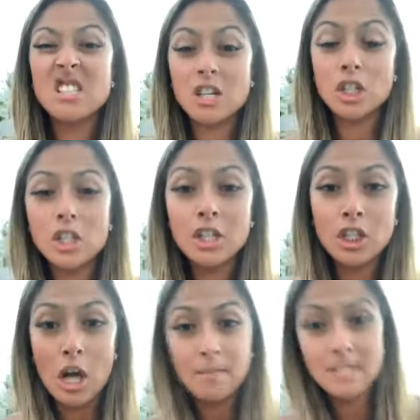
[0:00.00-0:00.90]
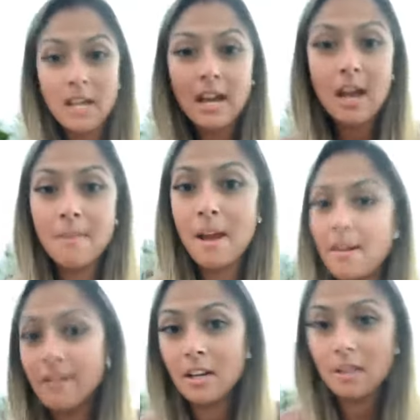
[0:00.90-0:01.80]
such a good job today. I'm not
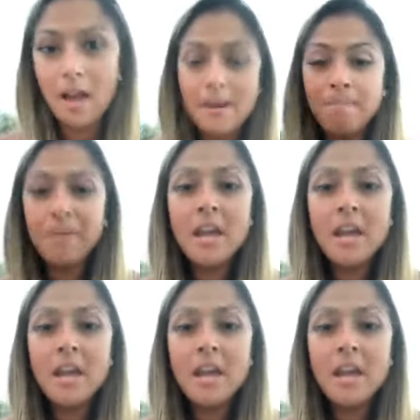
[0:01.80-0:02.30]
even gonna lie.